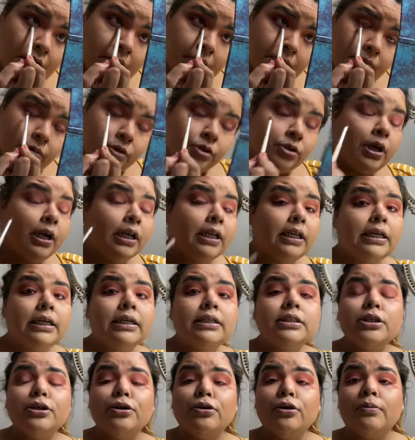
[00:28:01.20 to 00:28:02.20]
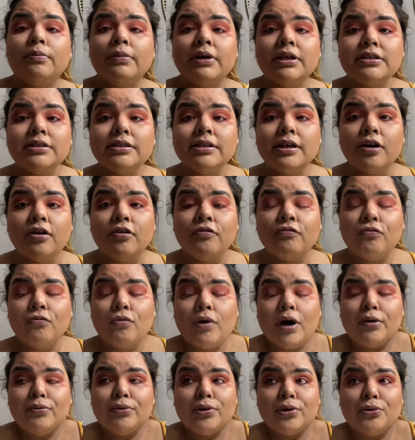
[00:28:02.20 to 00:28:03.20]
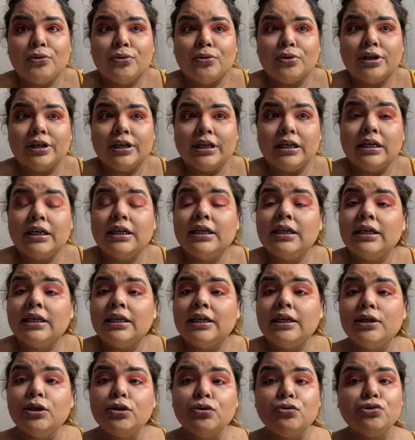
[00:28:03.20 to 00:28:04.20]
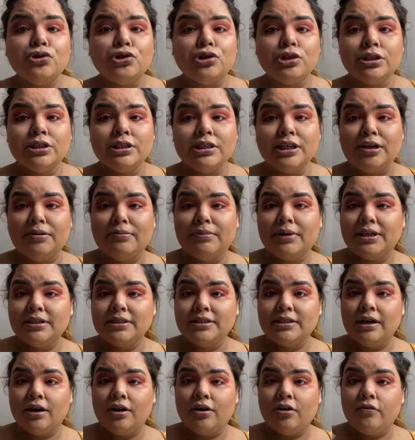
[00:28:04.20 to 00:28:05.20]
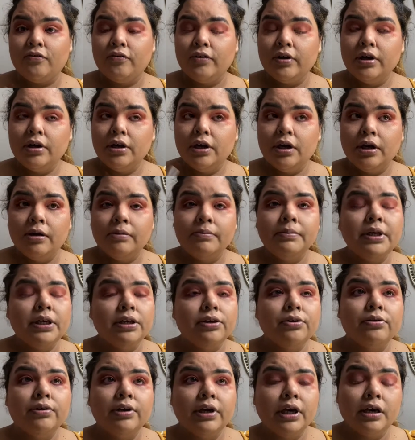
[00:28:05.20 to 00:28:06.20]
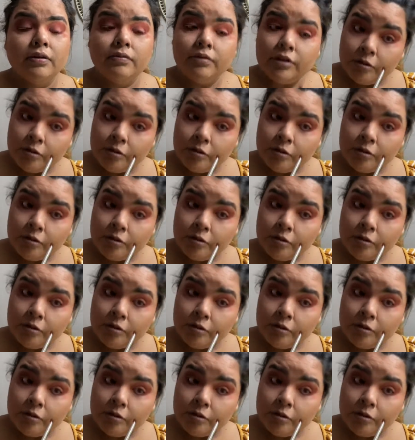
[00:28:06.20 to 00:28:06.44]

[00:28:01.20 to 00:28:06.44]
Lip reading: trying to get to know myself while recording, getting used to seeing myself, being okay with